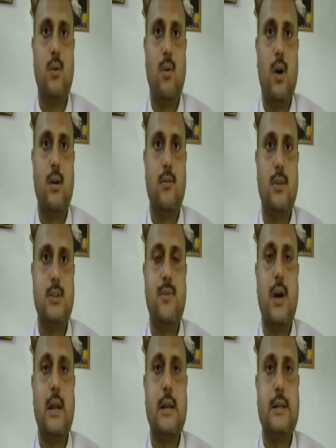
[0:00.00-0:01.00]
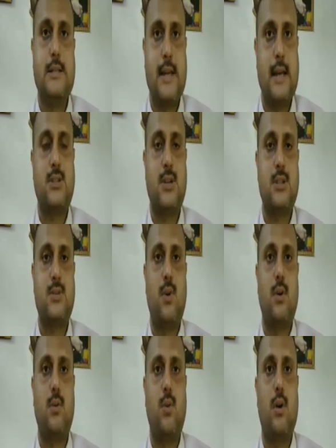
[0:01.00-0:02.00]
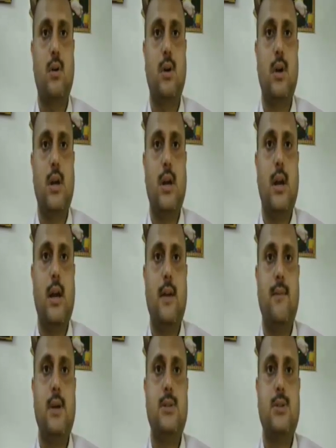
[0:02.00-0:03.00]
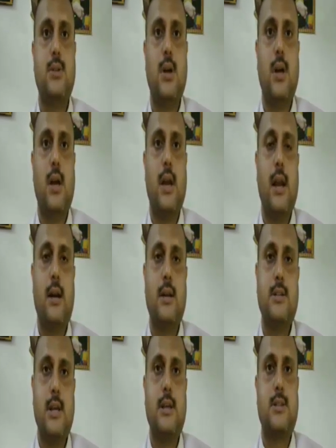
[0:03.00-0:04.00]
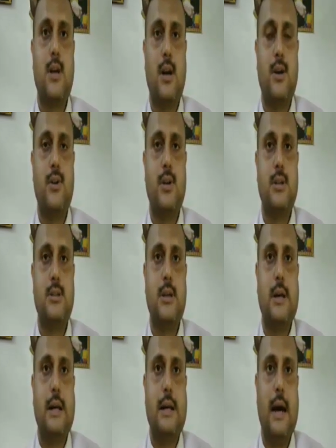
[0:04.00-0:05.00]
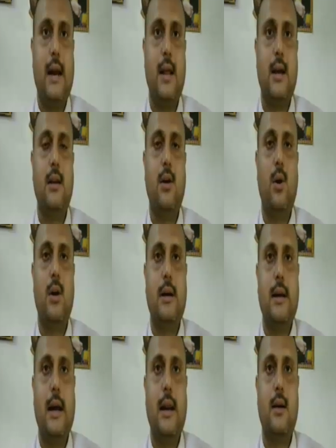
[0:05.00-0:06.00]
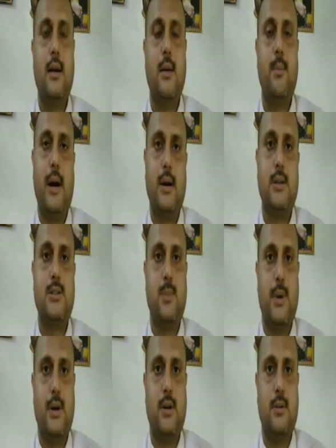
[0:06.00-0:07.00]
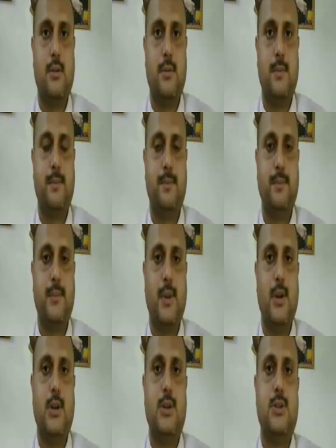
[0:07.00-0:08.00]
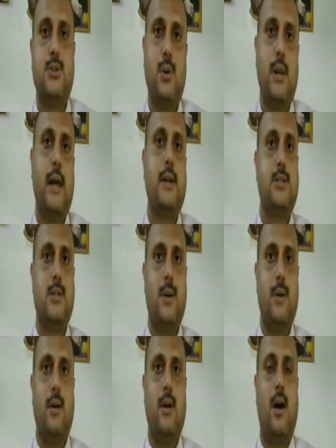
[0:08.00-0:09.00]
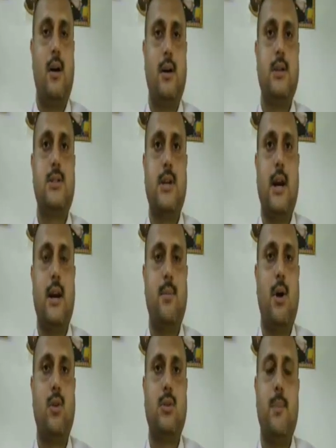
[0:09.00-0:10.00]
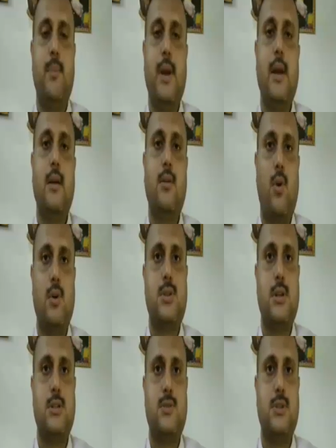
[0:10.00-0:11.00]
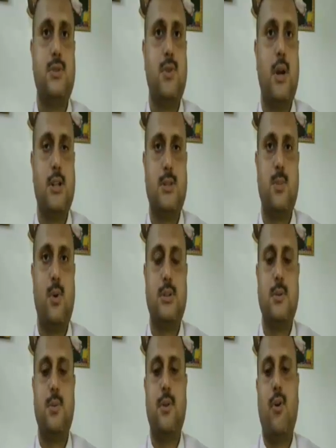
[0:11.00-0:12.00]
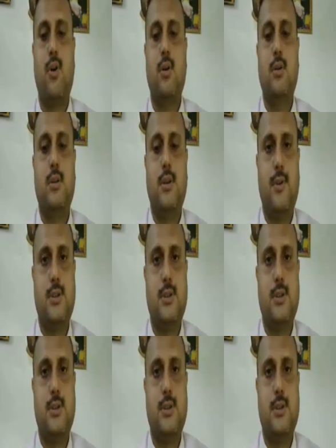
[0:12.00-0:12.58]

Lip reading: War was a very disastrous world war in which 86 countries directly or indirectly participated. So let's understand about the main causes which were responsible for the